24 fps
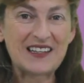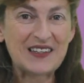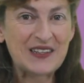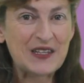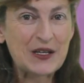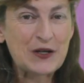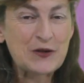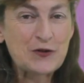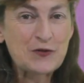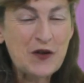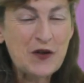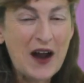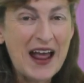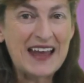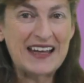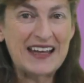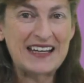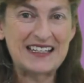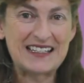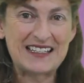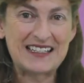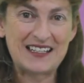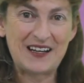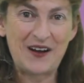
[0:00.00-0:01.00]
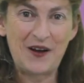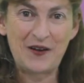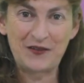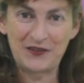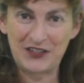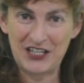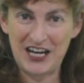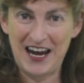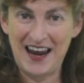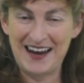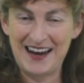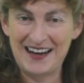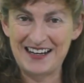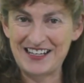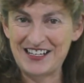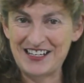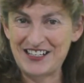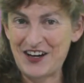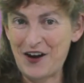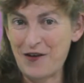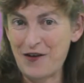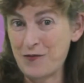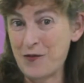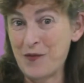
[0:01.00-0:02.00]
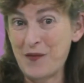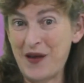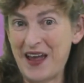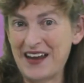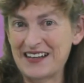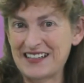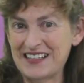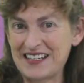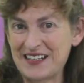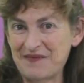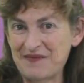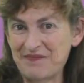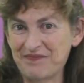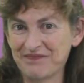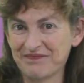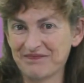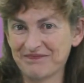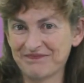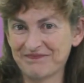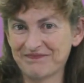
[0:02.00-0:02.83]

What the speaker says: the rate of change of momentum.